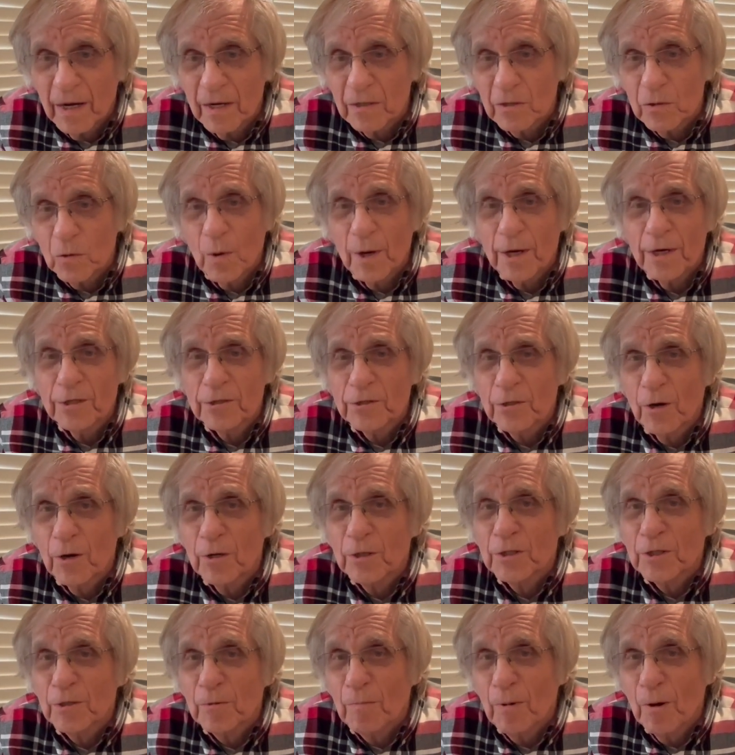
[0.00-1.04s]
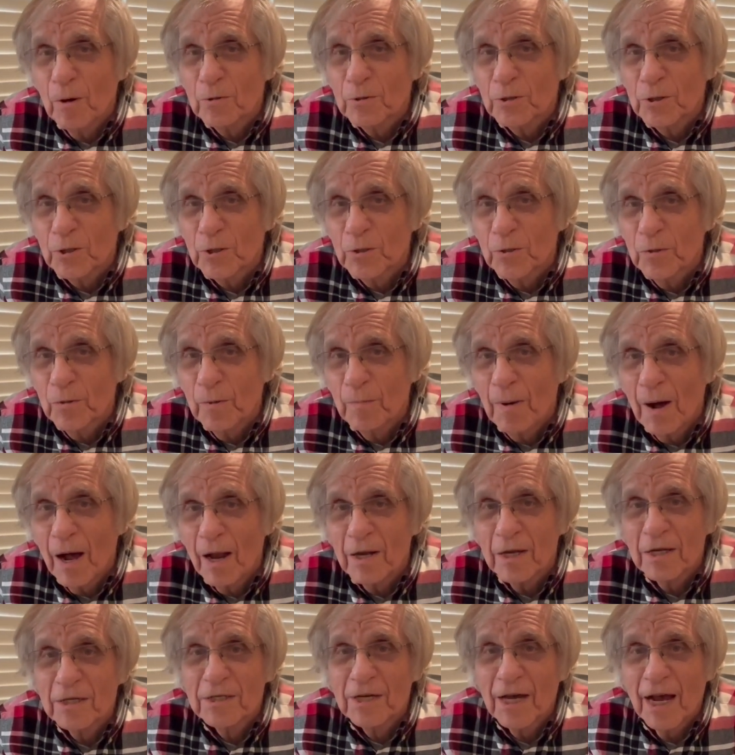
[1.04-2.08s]
Lawyers aren't supposed to
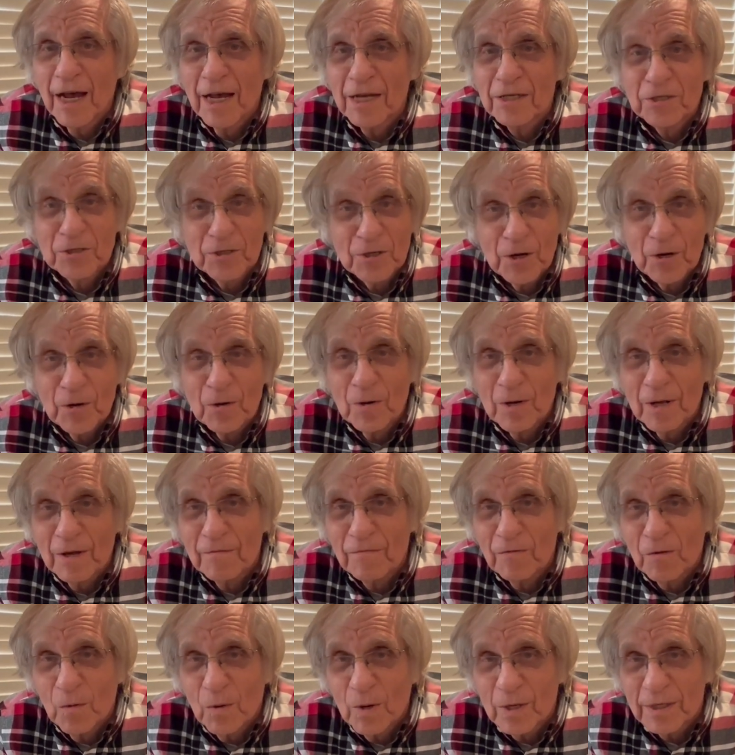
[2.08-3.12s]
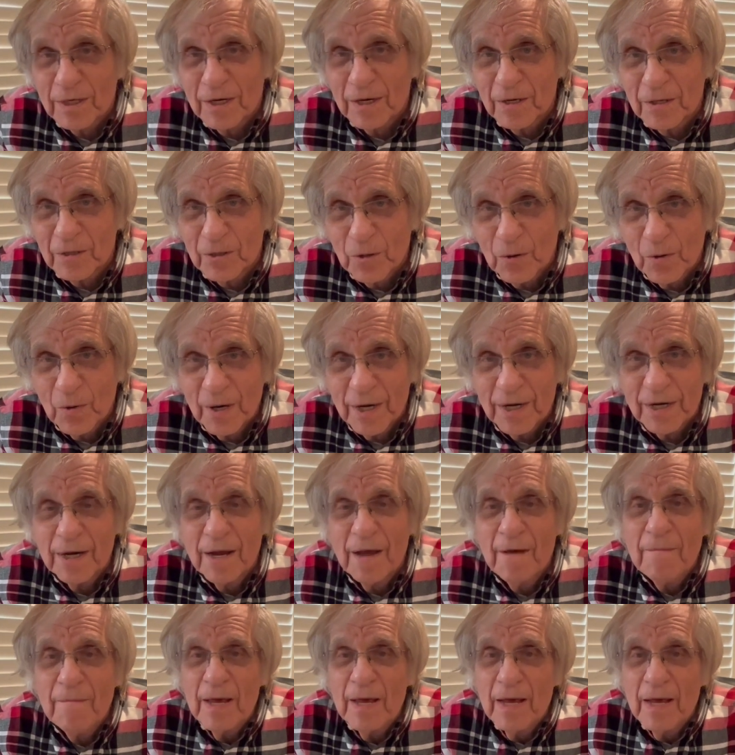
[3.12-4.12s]
apologize generally for what they're doing.